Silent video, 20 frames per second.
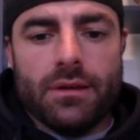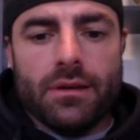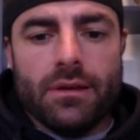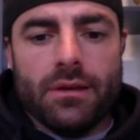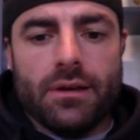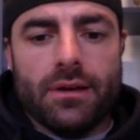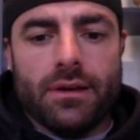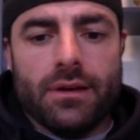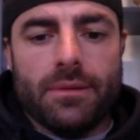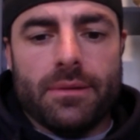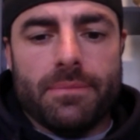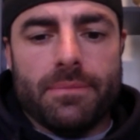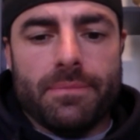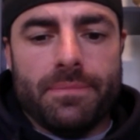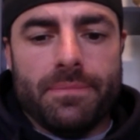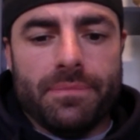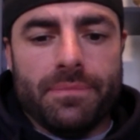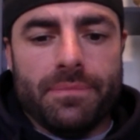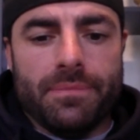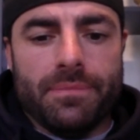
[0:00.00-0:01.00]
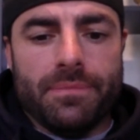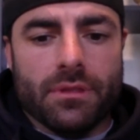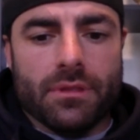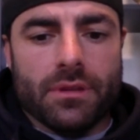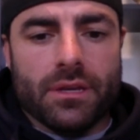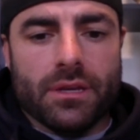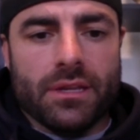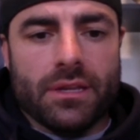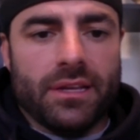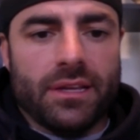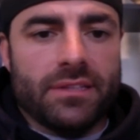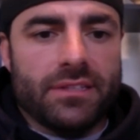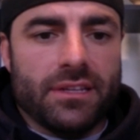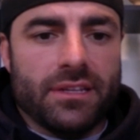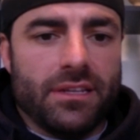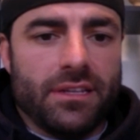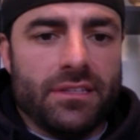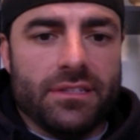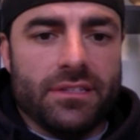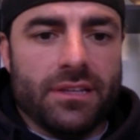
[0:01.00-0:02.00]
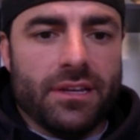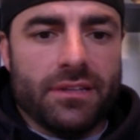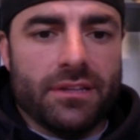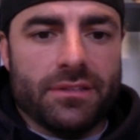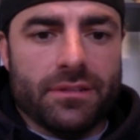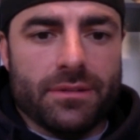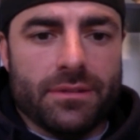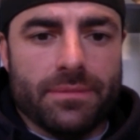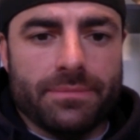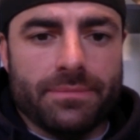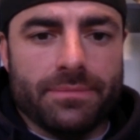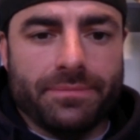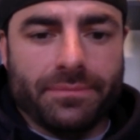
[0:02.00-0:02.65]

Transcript: Um, and that's an easy answer